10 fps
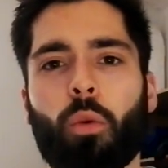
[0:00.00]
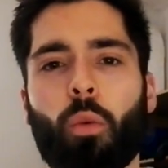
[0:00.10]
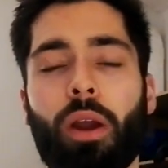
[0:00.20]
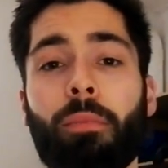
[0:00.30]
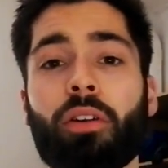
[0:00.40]

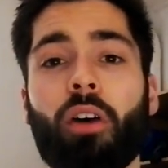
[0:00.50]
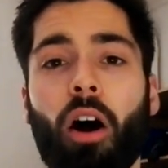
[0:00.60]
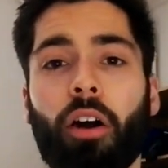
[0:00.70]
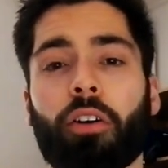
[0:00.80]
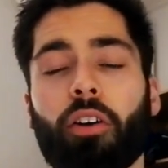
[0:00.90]
women
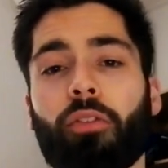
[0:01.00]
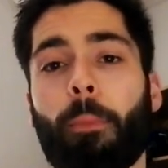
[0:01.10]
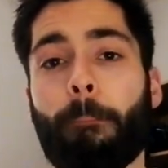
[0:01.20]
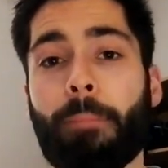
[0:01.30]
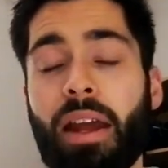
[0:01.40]
are not
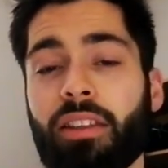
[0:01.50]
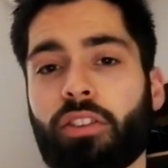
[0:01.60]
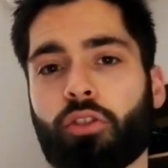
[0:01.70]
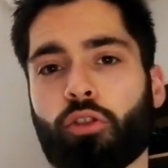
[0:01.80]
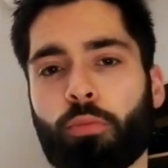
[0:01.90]

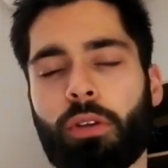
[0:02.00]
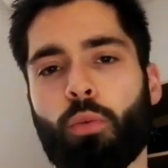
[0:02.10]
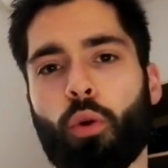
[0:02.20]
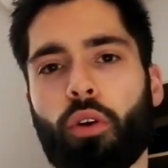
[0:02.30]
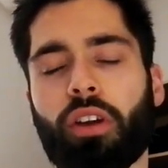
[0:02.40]
meant to be
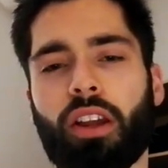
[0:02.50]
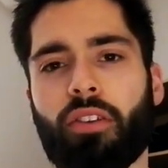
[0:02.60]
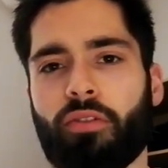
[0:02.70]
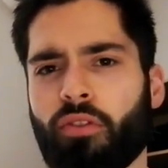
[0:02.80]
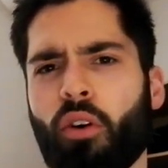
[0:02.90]

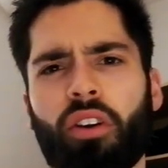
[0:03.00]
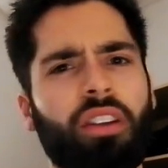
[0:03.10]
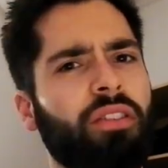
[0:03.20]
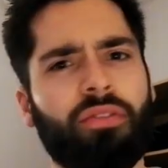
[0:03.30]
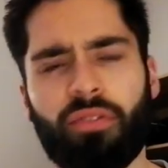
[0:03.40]
working
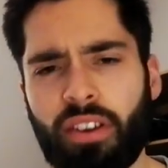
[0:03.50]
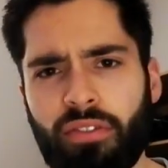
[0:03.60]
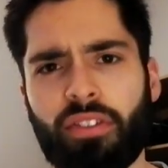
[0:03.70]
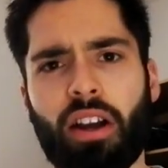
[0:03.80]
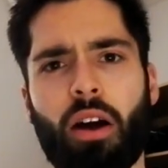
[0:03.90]
forty, fifty